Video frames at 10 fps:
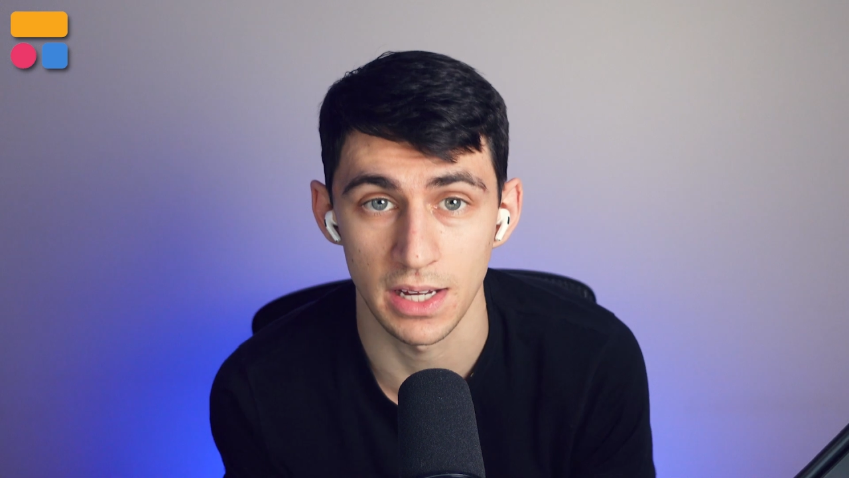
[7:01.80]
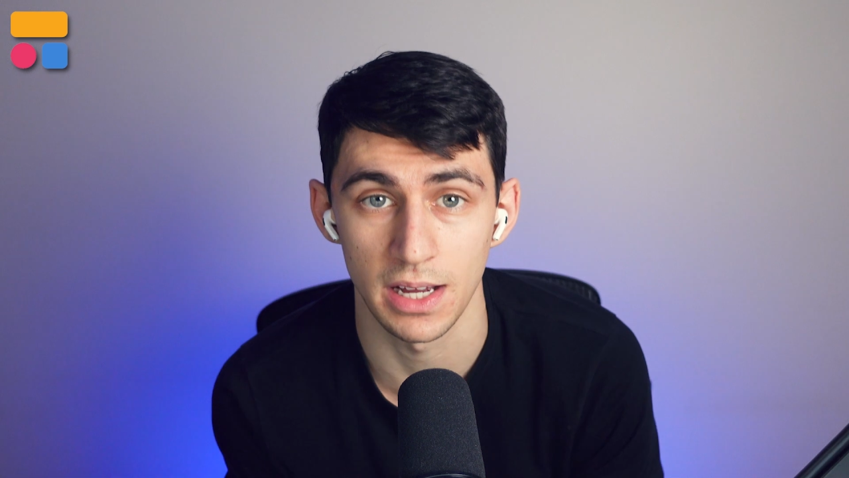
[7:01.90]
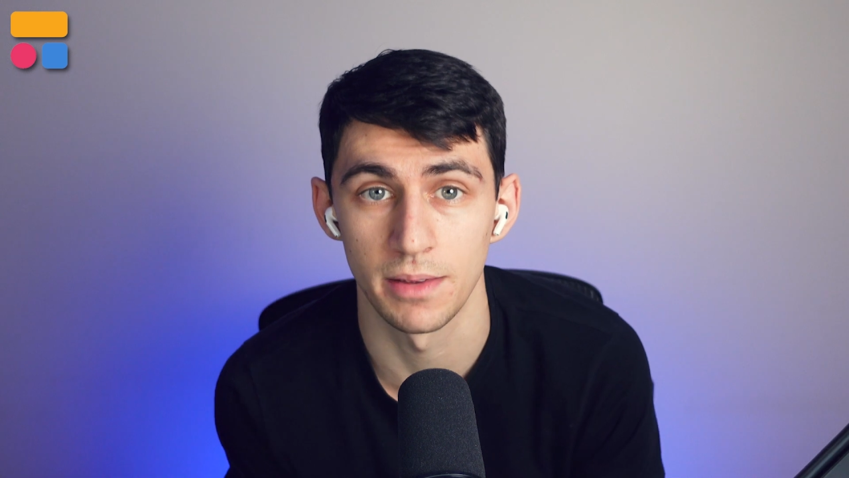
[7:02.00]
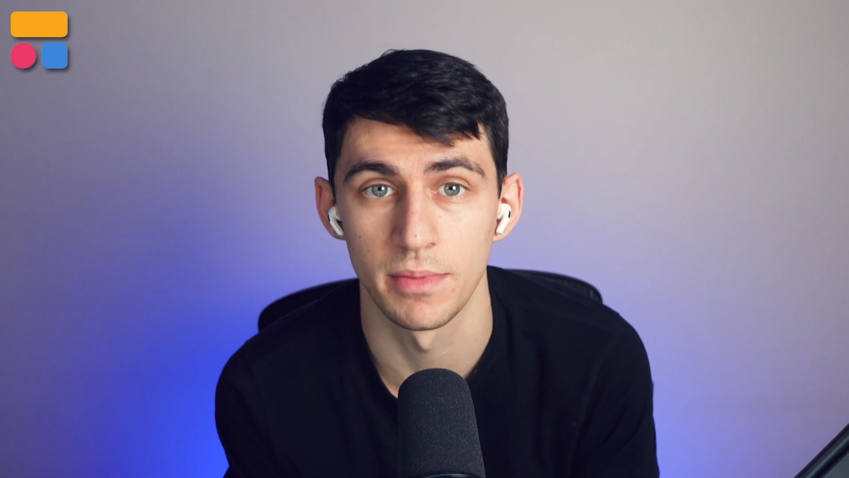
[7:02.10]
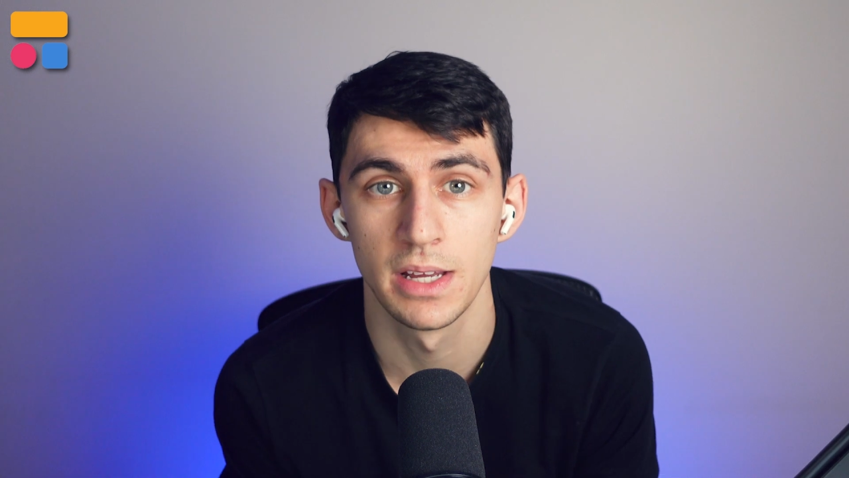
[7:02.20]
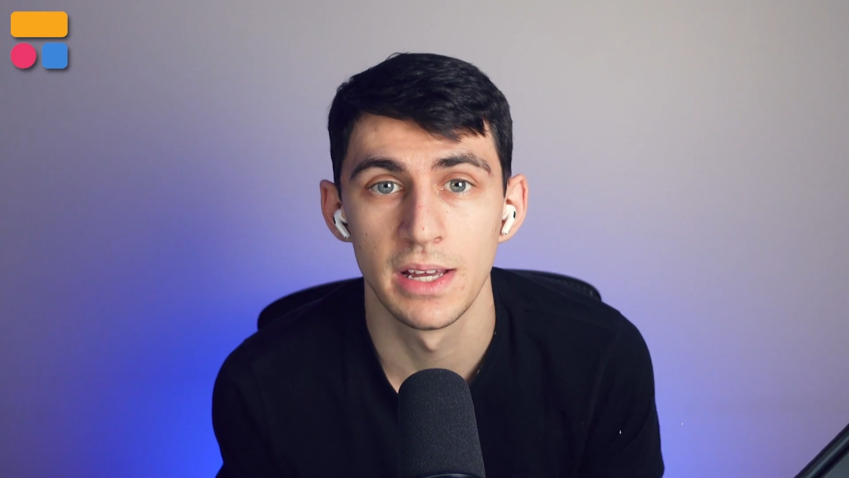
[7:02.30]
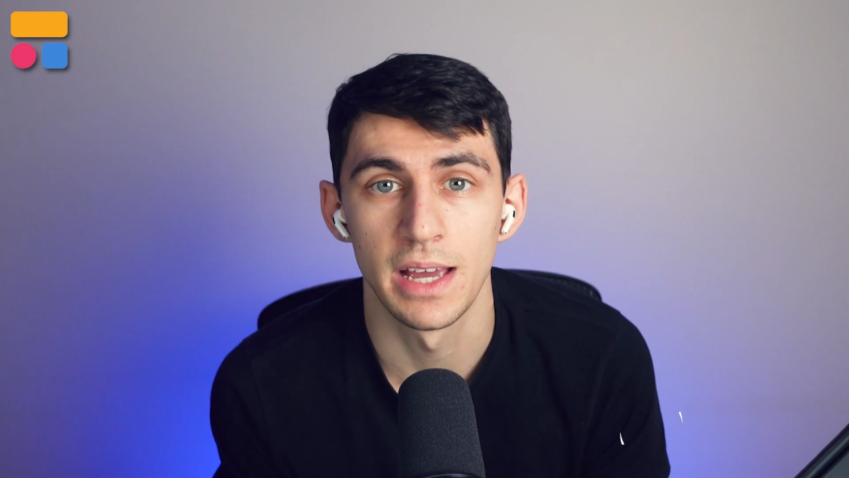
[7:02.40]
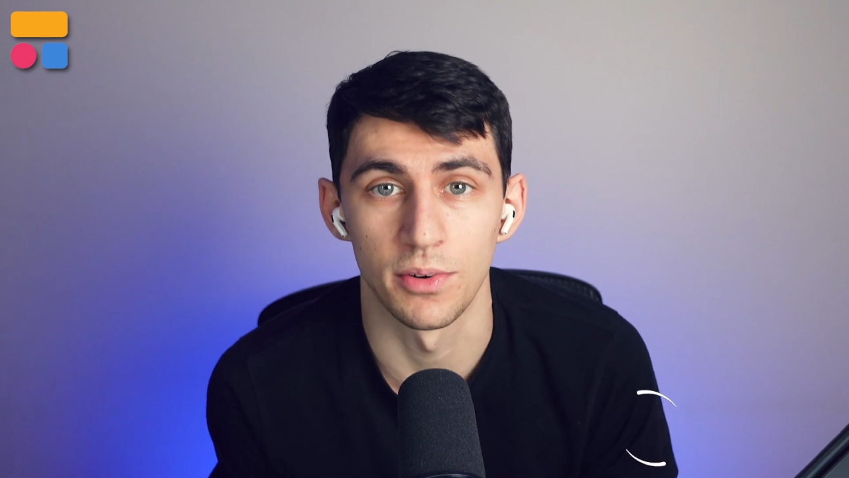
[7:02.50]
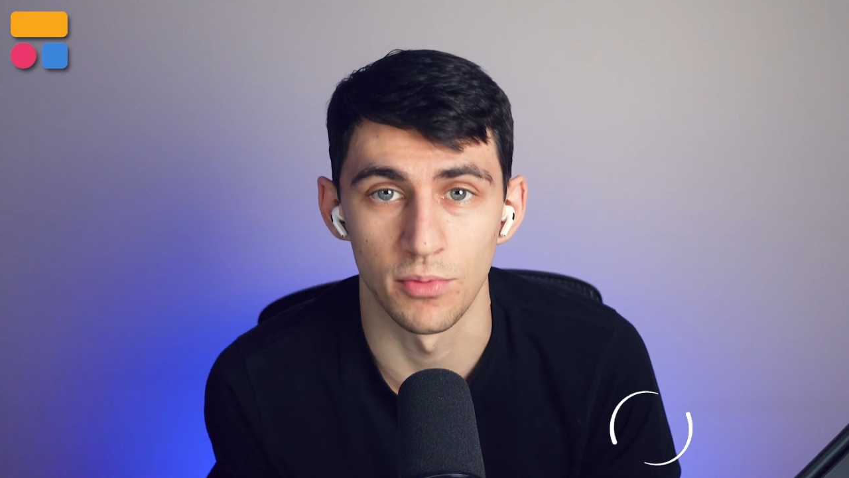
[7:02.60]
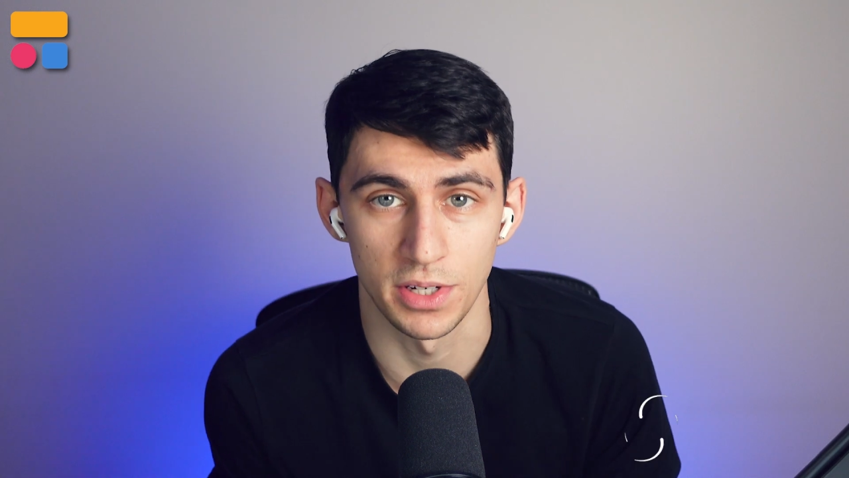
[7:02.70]
time
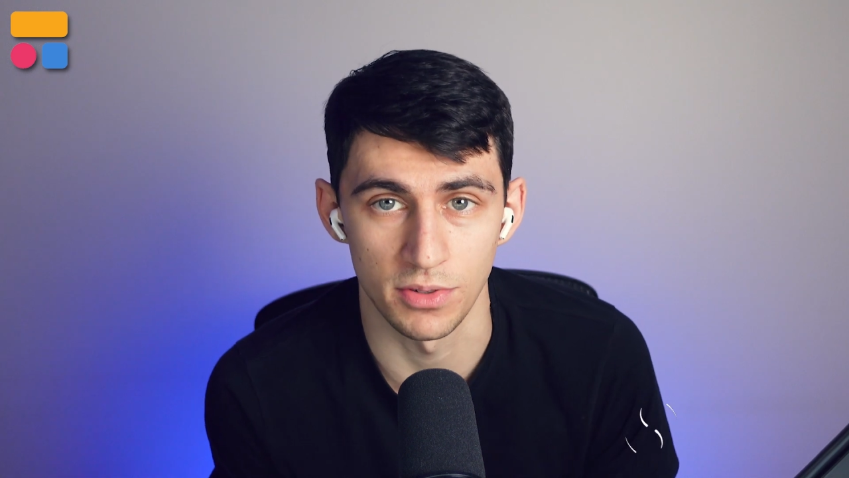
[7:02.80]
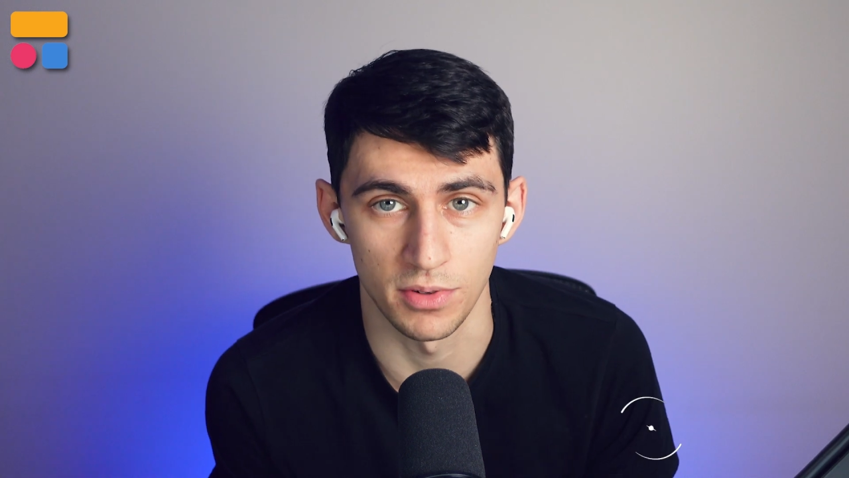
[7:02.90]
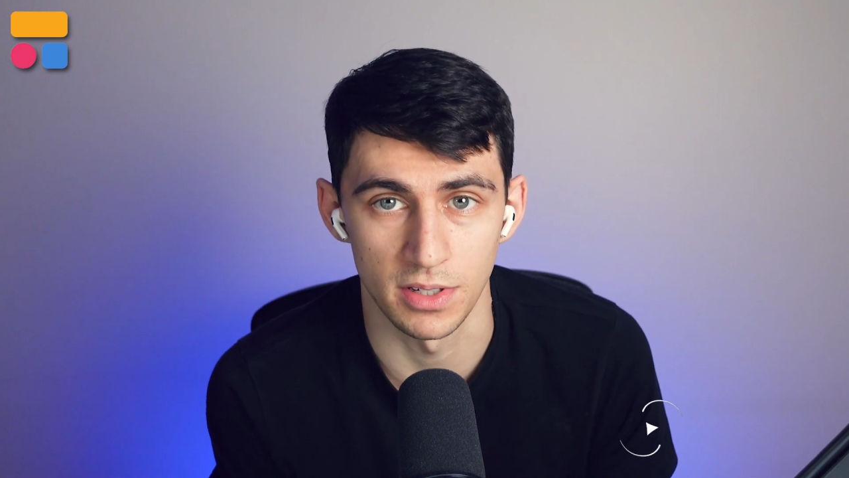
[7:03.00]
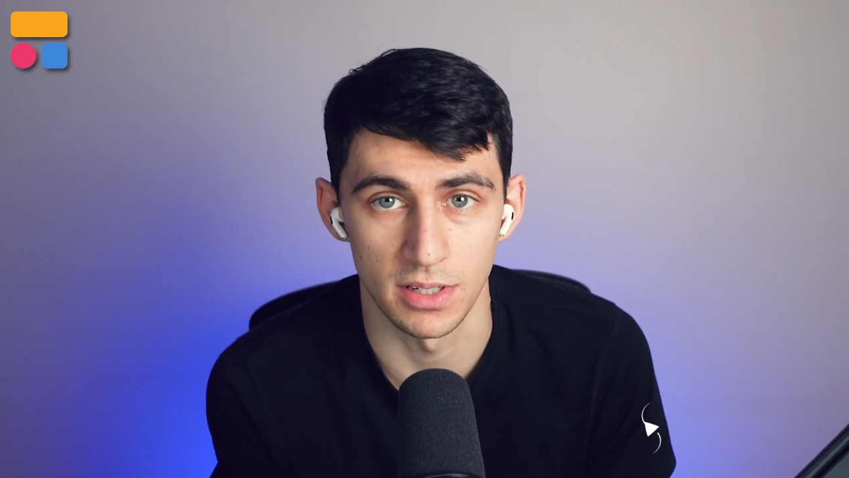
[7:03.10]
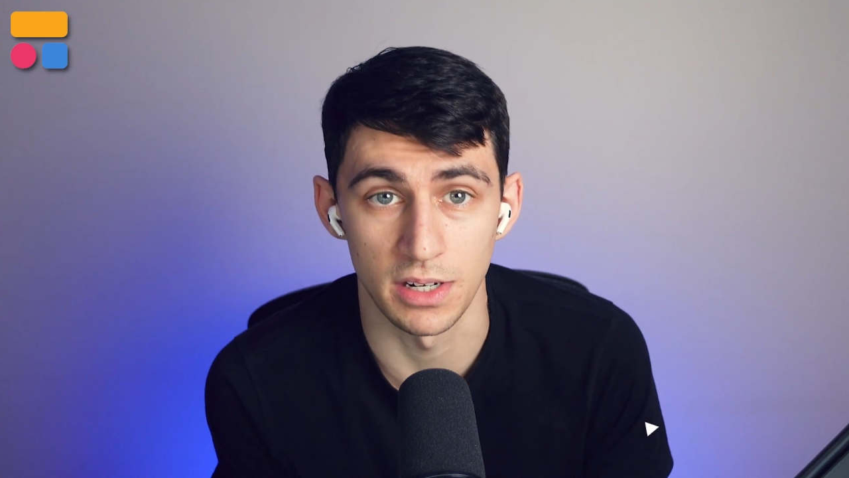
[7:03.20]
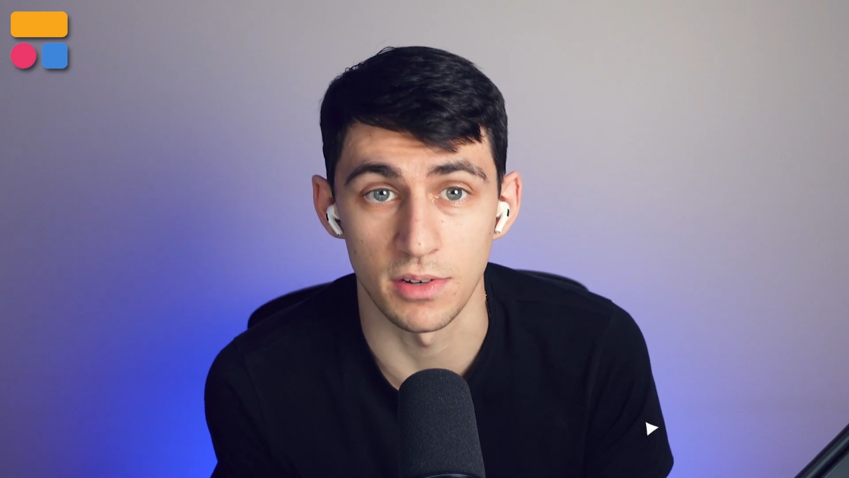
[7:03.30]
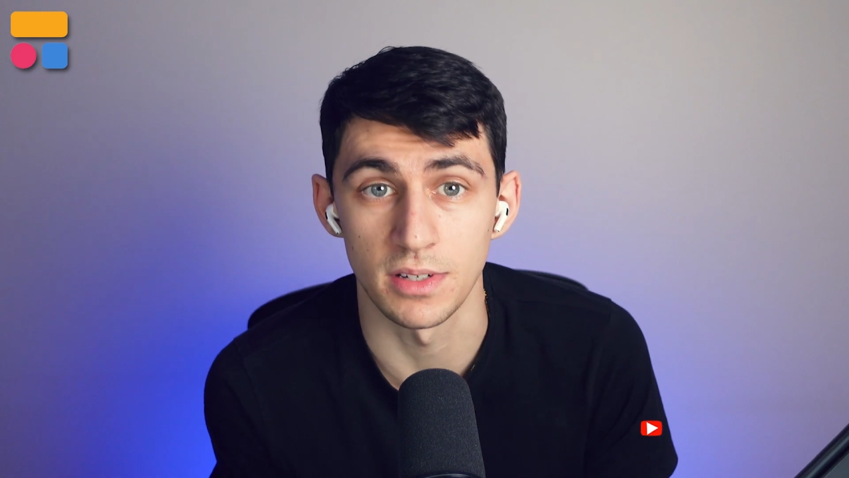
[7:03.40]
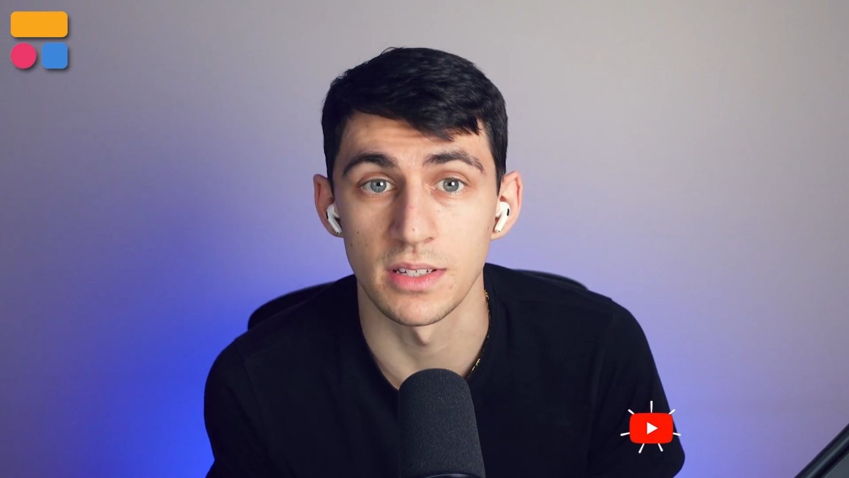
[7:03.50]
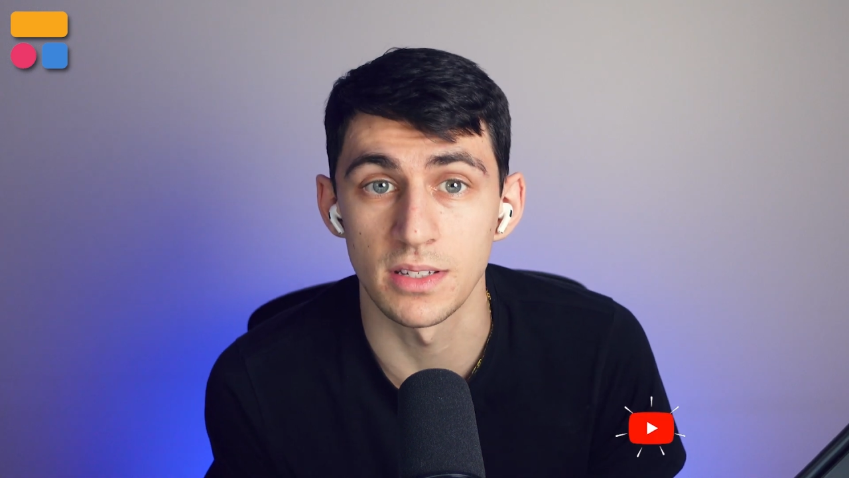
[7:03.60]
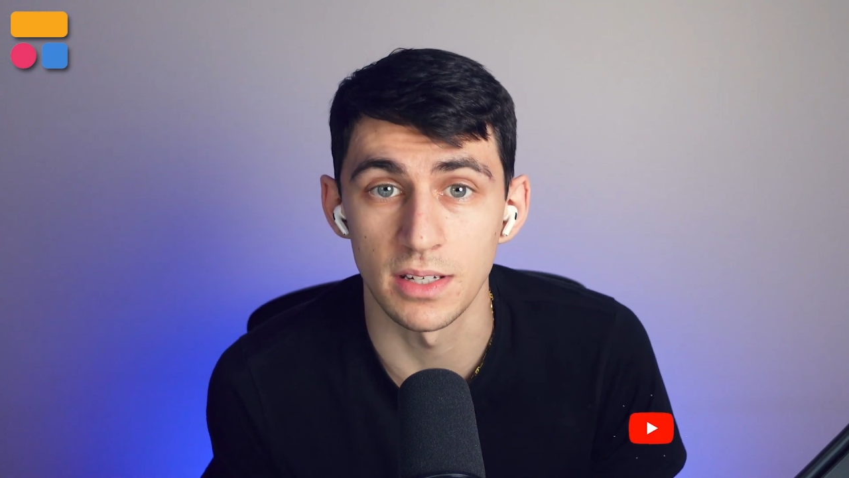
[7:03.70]
and resources and you
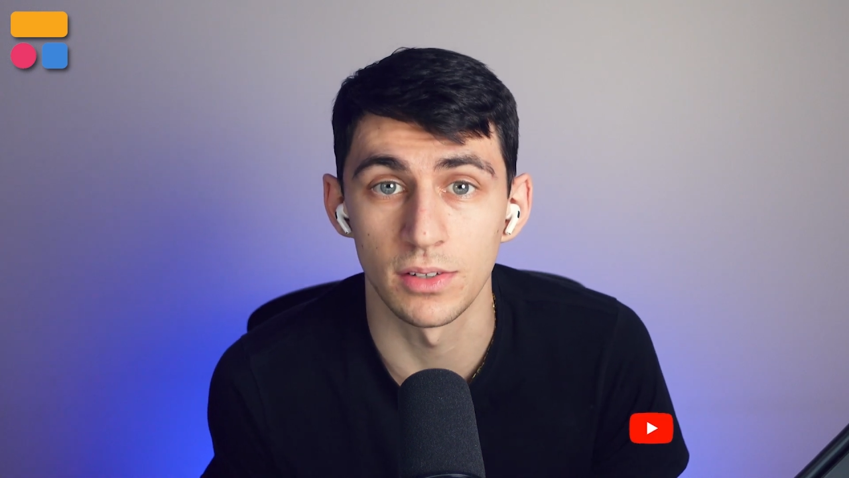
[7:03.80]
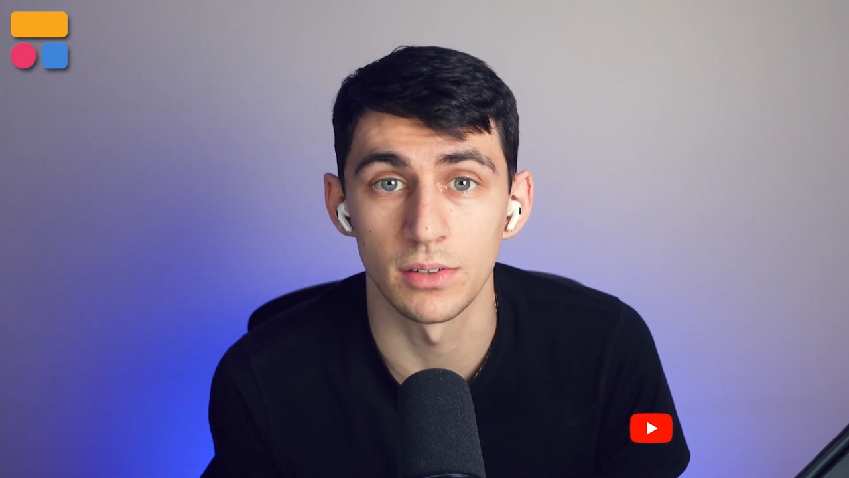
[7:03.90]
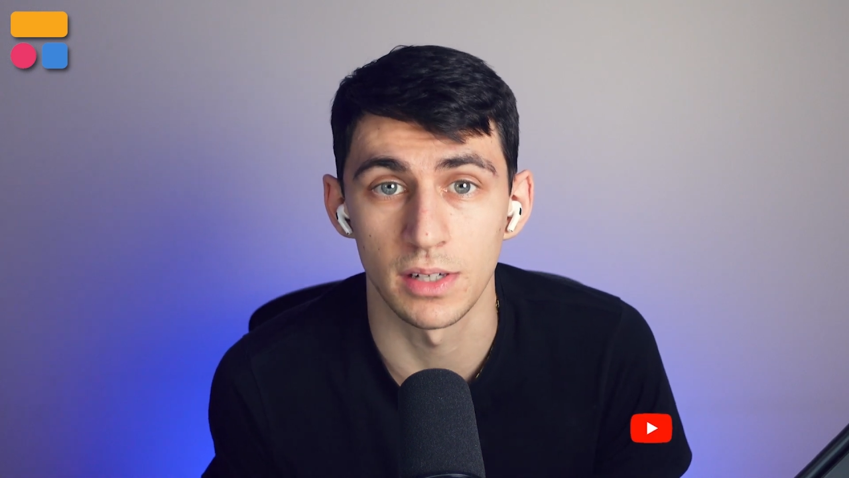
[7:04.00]
can still